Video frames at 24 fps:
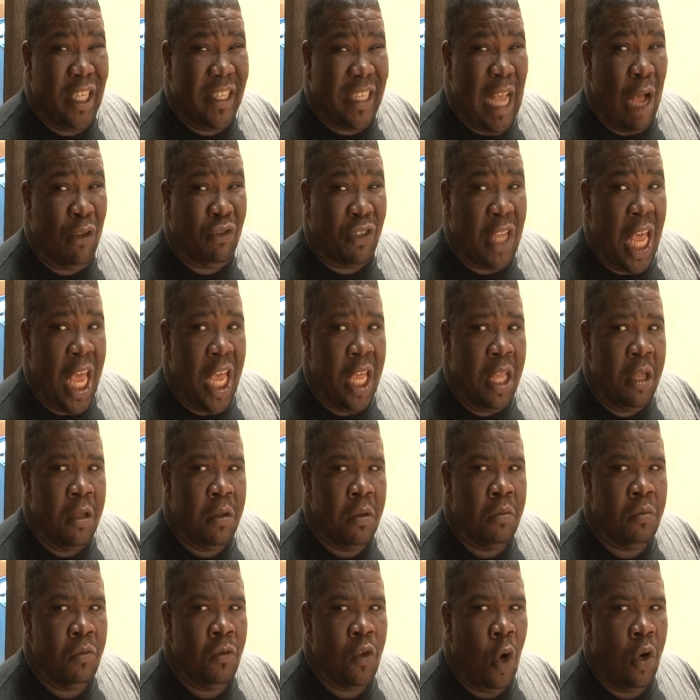for this house, eh?
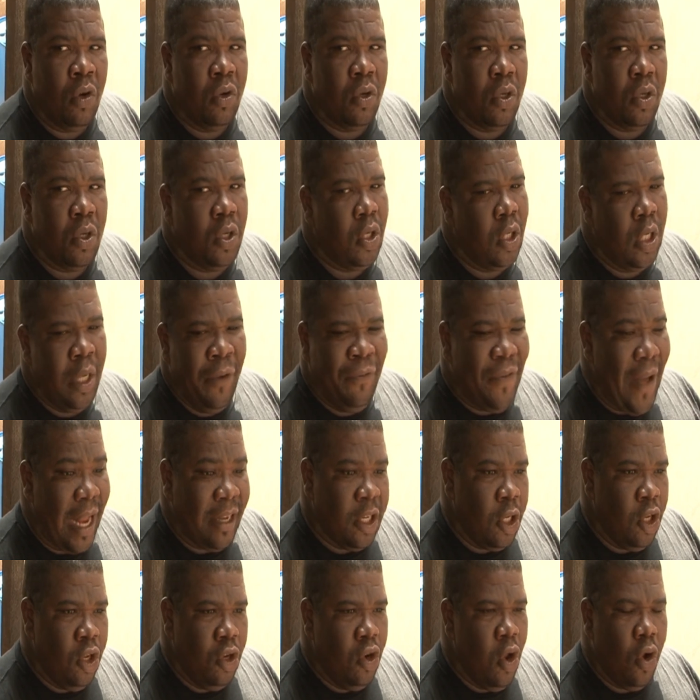In
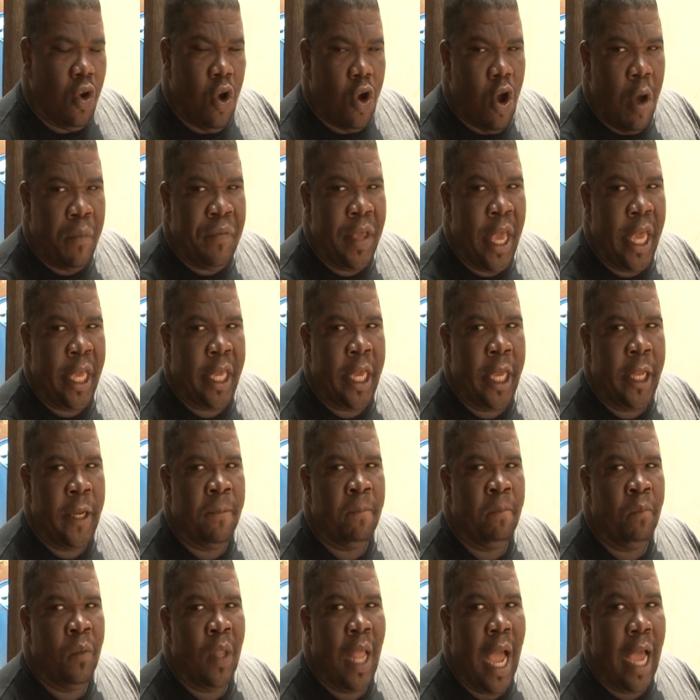fact, you no go come here again.
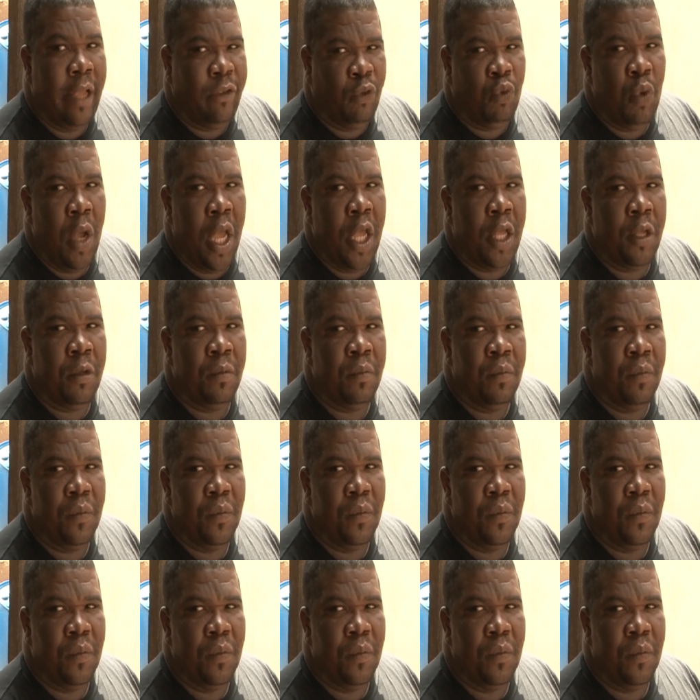I swear.